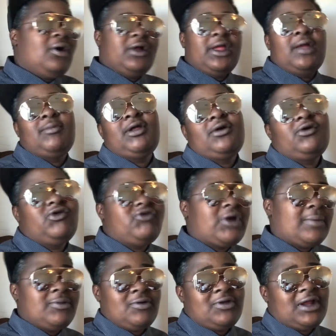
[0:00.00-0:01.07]
Okay, I'm not gonna
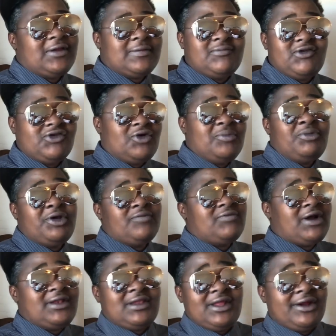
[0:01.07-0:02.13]
drop no names. I'm just gonna put it
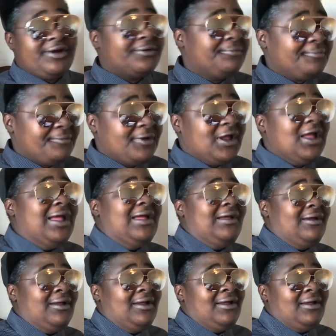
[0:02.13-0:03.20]
right there.
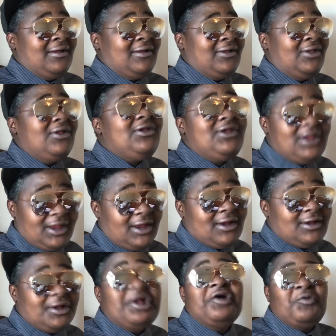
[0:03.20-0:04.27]
Yeah,
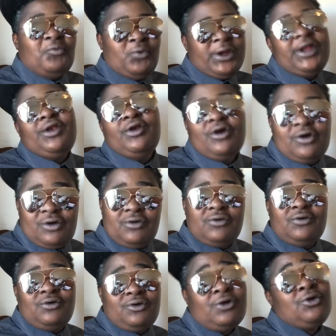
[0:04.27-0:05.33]
we know
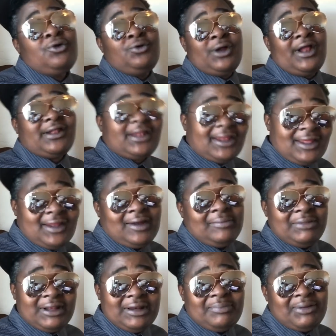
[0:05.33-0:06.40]
who got the itty
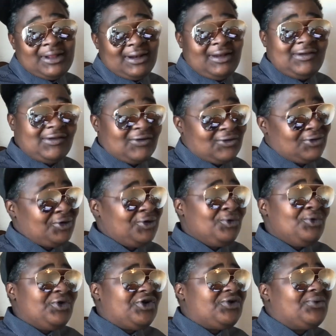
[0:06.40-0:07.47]
bitty pity song.
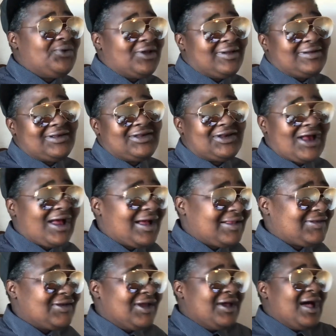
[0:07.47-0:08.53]
You shooting shots.
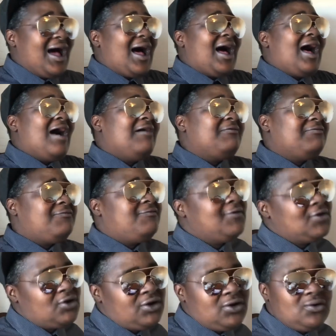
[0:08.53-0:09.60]
I
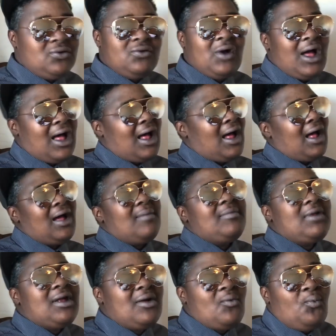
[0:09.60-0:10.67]
feel you.
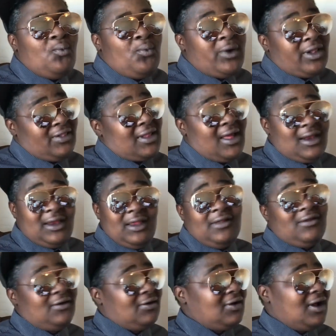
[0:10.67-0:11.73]
I'm not with that
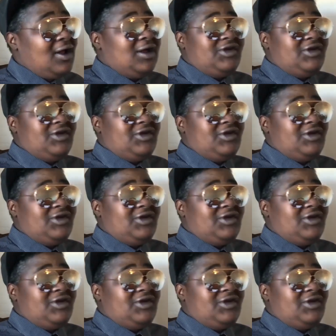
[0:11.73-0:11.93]
either.